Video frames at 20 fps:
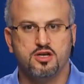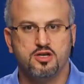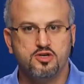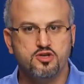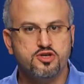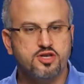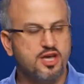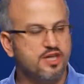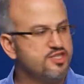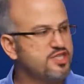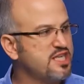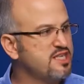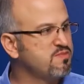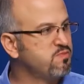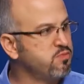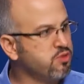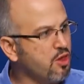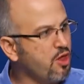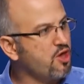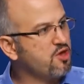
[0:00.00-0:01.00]
you can just
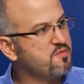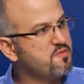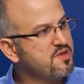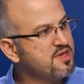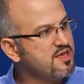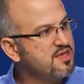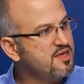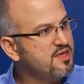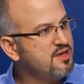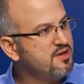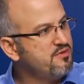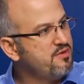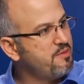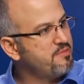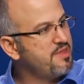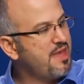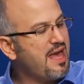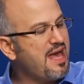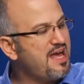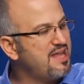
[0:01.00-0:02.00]
block me from
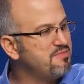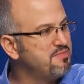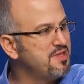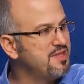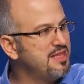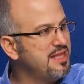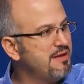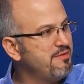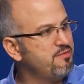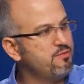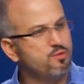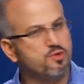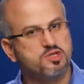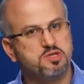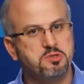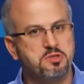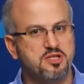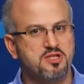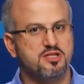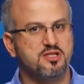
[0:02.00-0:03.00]
the admin level, which
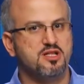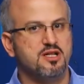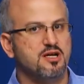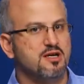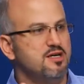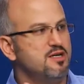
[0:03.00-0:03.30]
will